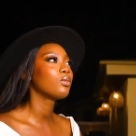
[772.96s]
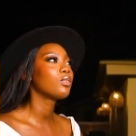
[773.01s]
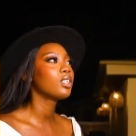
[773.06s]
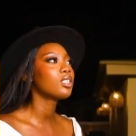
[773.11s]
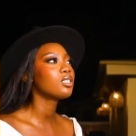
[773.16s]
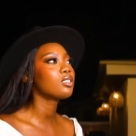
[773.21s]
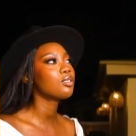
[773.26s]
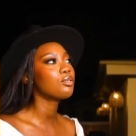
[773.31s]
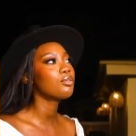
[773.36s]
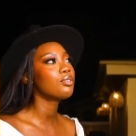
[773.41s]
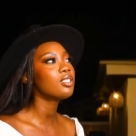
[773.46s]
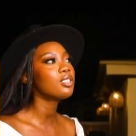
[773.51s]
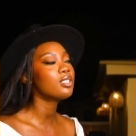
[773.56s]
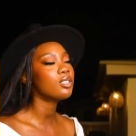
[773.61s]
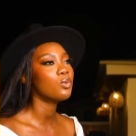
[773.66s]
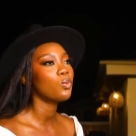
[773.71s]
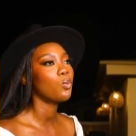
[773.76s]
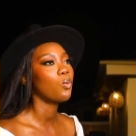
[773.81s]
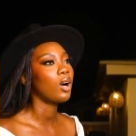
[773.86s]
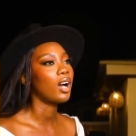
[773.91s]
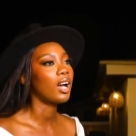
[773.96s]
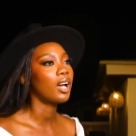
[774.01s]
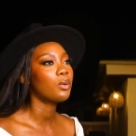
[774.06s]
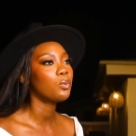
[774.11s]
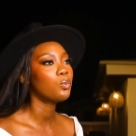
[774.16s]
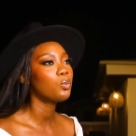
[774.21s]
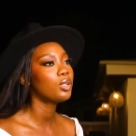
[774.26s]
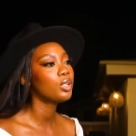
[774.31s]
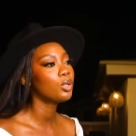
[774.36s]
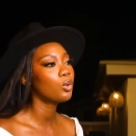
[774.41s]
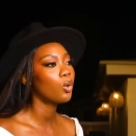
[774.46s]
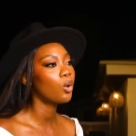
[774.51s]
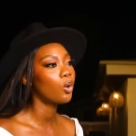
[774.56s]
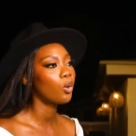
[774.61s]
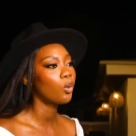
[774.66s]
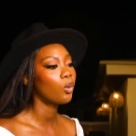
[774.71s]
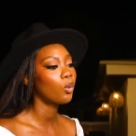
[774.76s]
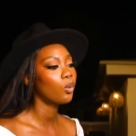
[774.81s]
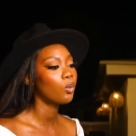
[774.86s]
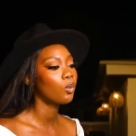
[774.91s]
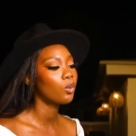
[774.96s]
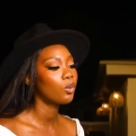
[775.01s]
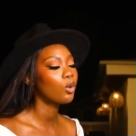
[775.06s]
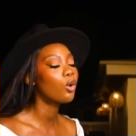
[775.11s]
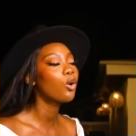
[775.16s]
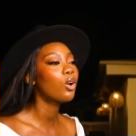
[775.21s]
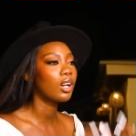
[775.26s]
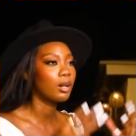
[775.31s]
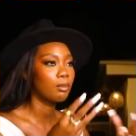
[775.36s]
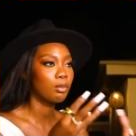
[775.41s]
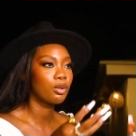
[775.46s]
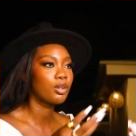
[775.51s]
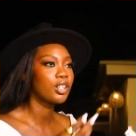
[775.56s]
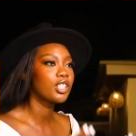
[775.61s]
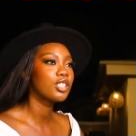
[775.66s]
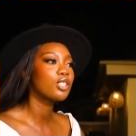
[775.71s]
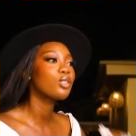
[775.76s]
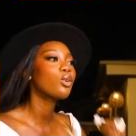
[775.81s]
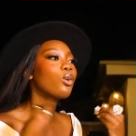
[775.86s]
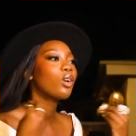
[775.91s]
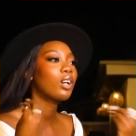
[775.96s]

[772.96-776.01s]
There's a reason why we call collaboration